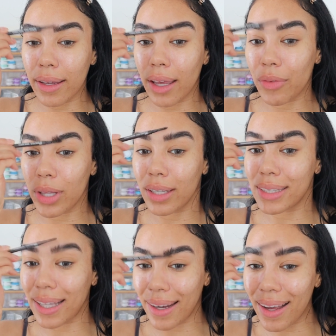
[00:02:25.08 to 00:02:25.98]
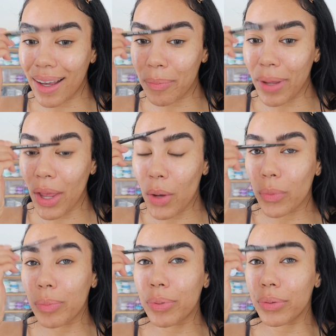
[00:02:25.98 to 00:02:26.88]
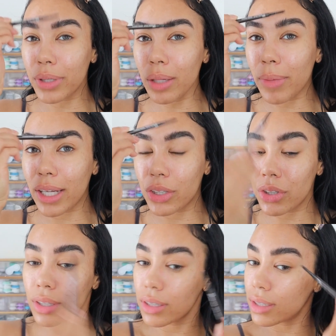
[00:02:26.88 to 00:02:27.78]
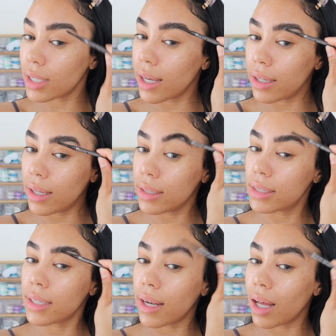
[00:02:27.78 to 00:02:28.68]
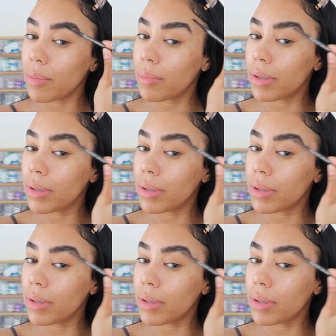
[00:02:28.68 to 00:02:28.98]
and get everything set up. We're pretty much done and set up,